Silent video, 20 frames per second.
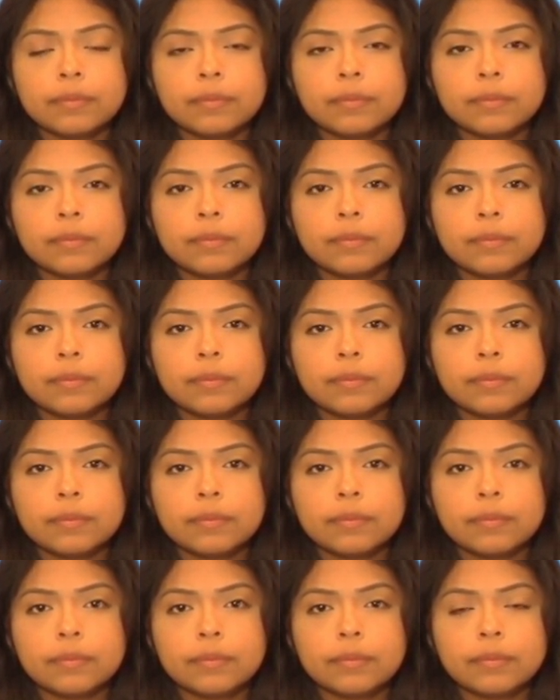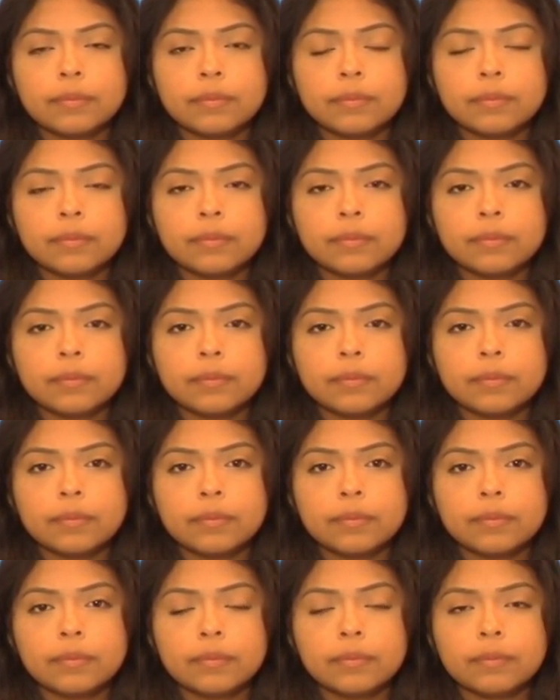
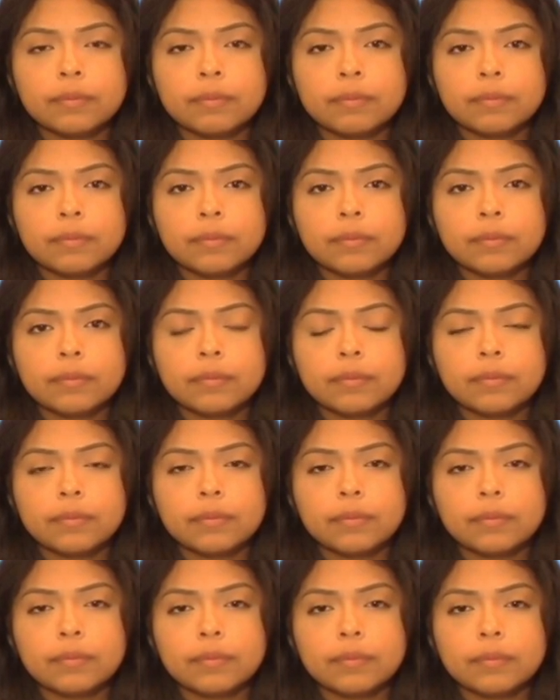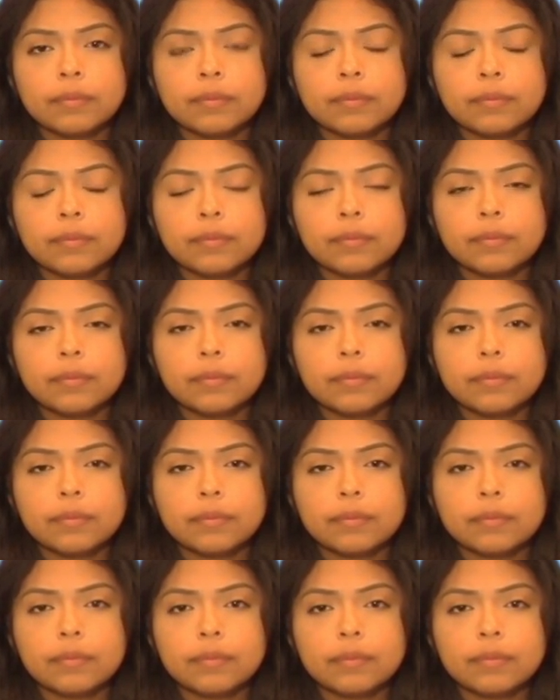
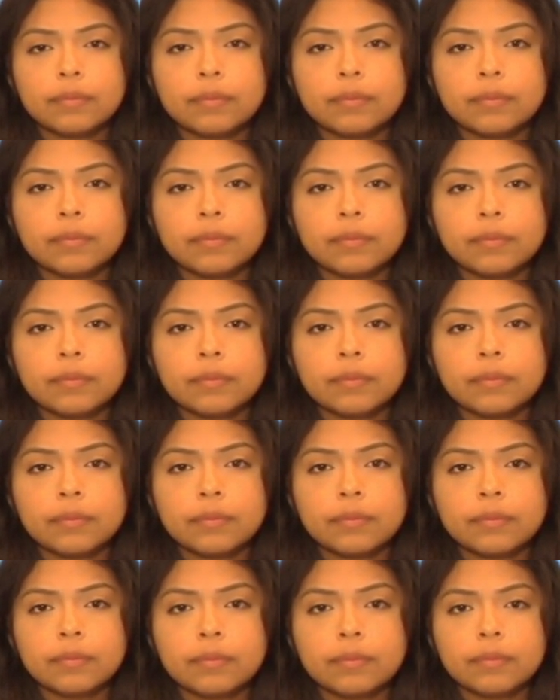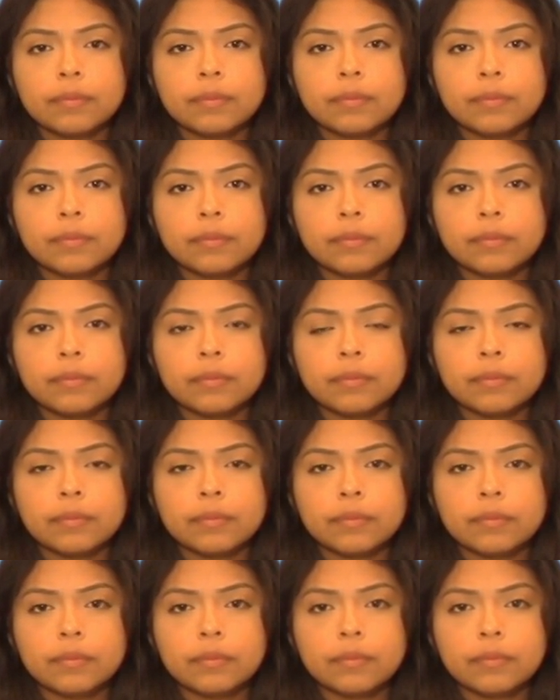
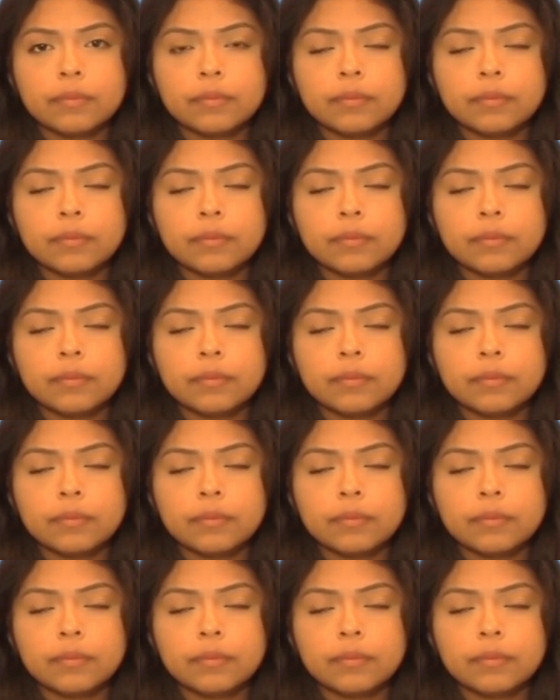(silent)